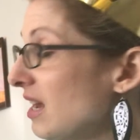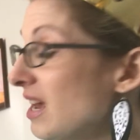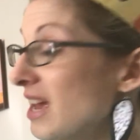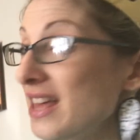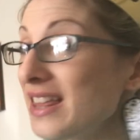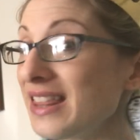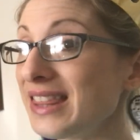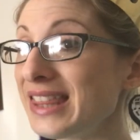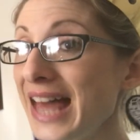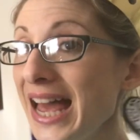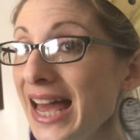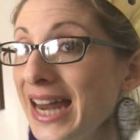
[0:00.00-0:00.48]

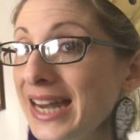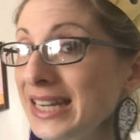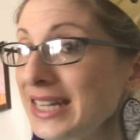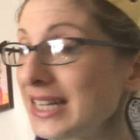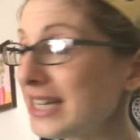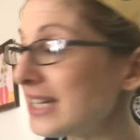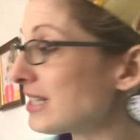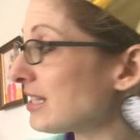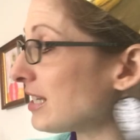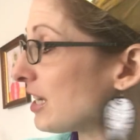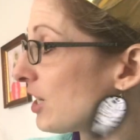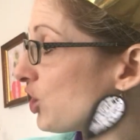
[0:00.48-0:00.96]
Then
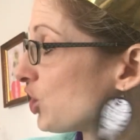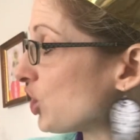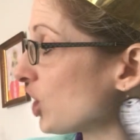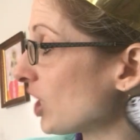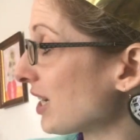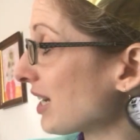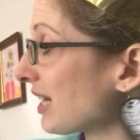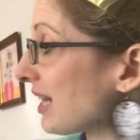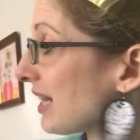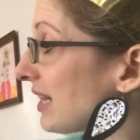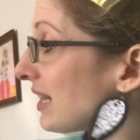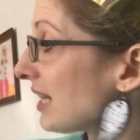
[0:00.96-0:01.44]

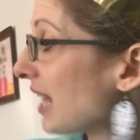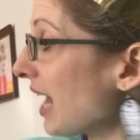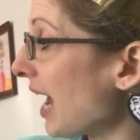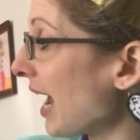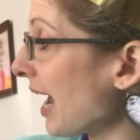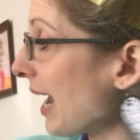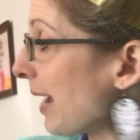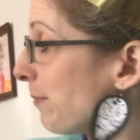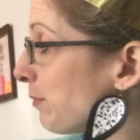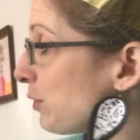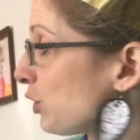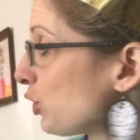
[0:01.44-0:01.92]
Katisha
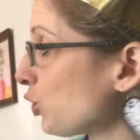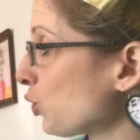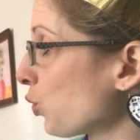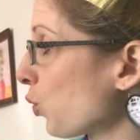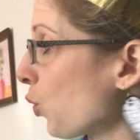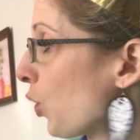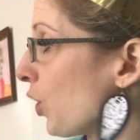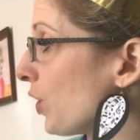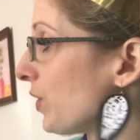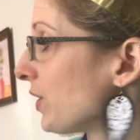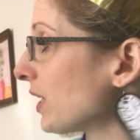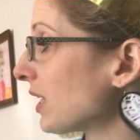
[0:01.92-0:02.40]
climbed
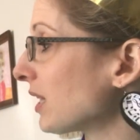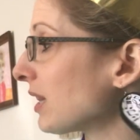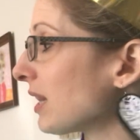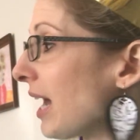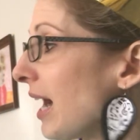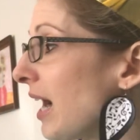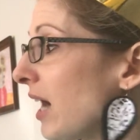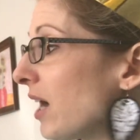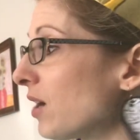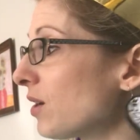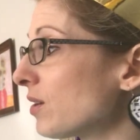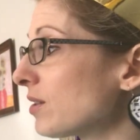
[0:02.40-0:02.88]
toward the
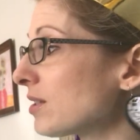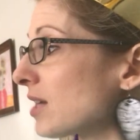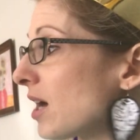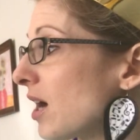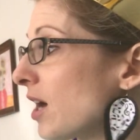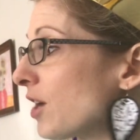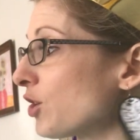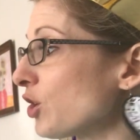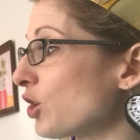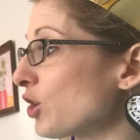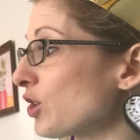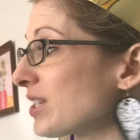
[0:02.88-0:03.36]
clouds
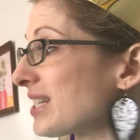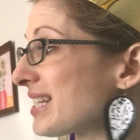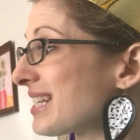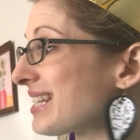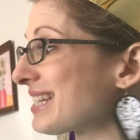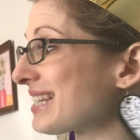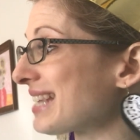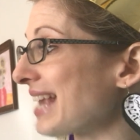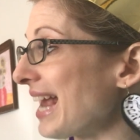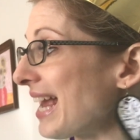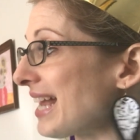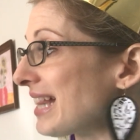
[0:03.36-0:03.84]
on her
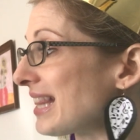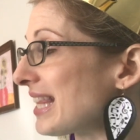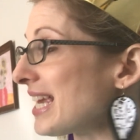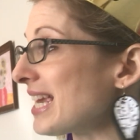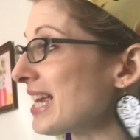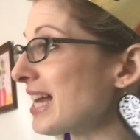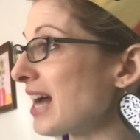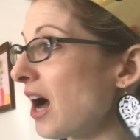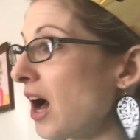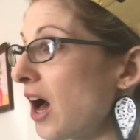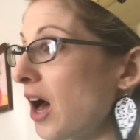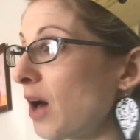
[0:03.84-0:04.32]
scaly
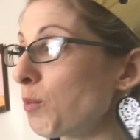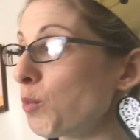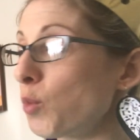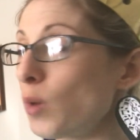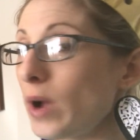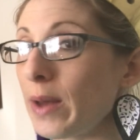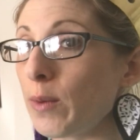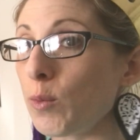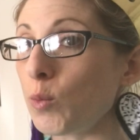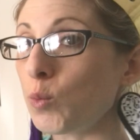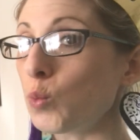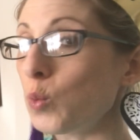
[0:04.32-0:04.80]

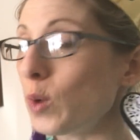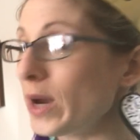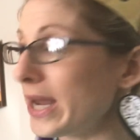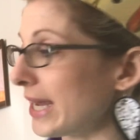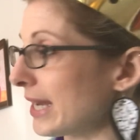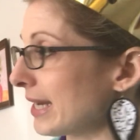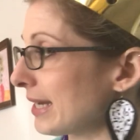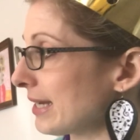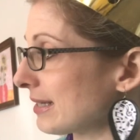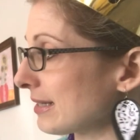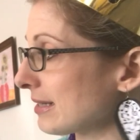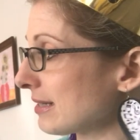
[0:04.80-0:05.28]
cobweb
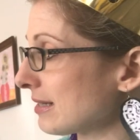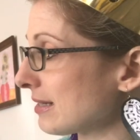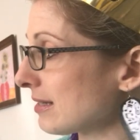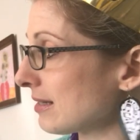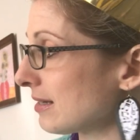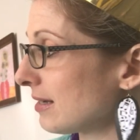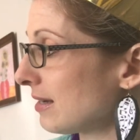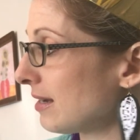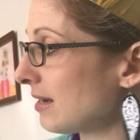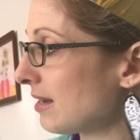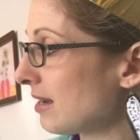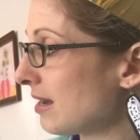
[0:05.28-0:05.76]
wings.
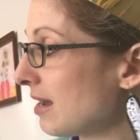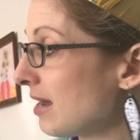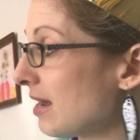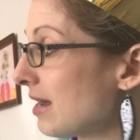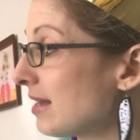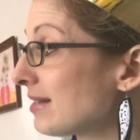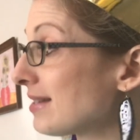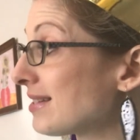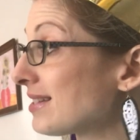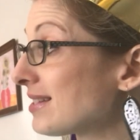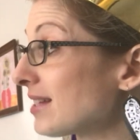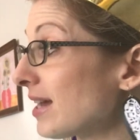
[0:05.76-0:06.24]

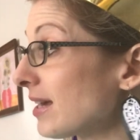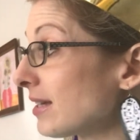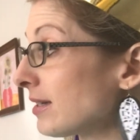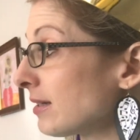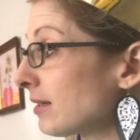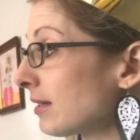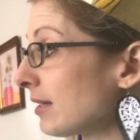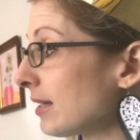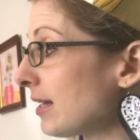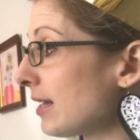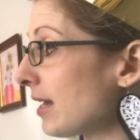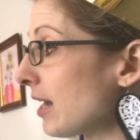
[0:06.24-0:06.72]

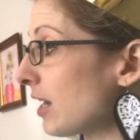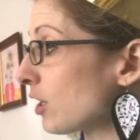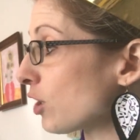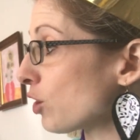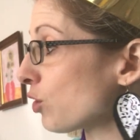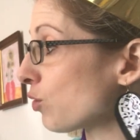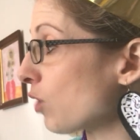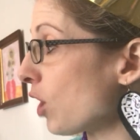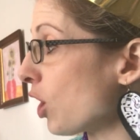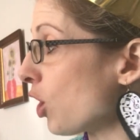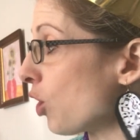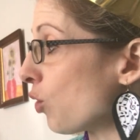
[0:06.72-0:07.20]
Suddenly a
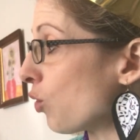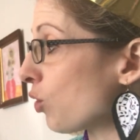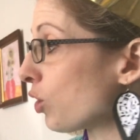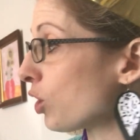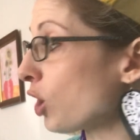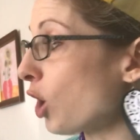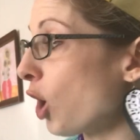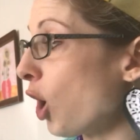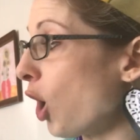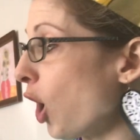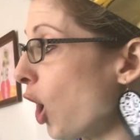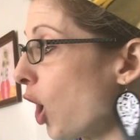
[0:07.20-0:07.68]
crow
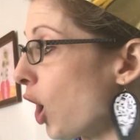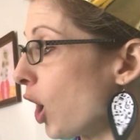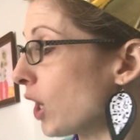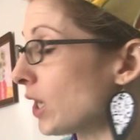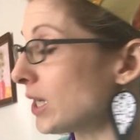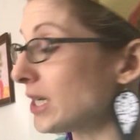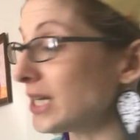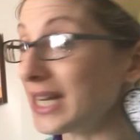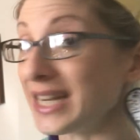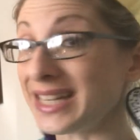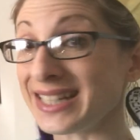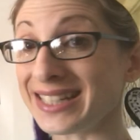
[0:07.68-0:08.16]

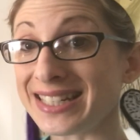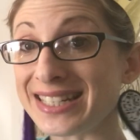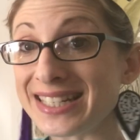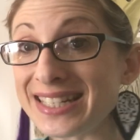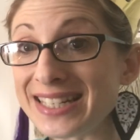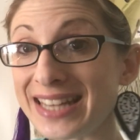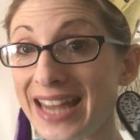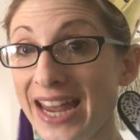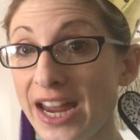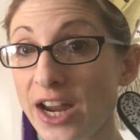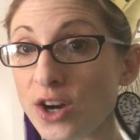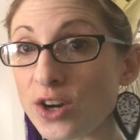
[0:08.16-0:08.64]
cawed and
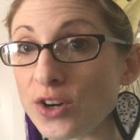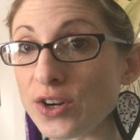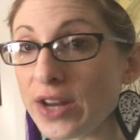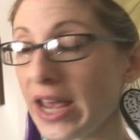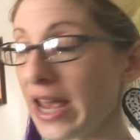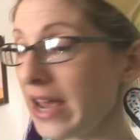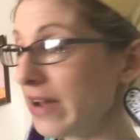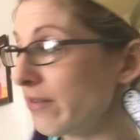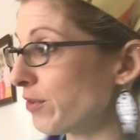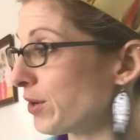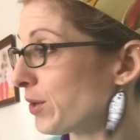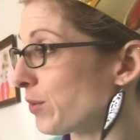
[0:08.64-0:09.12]
scared
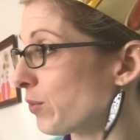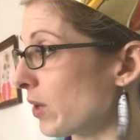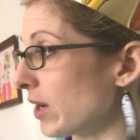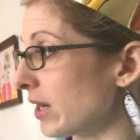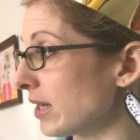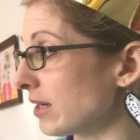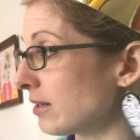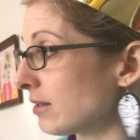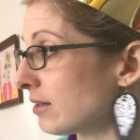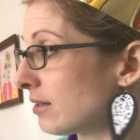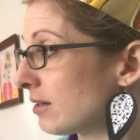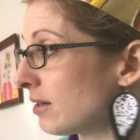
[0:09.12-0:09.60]

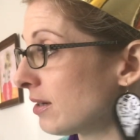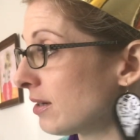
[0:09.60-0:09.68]
everyone.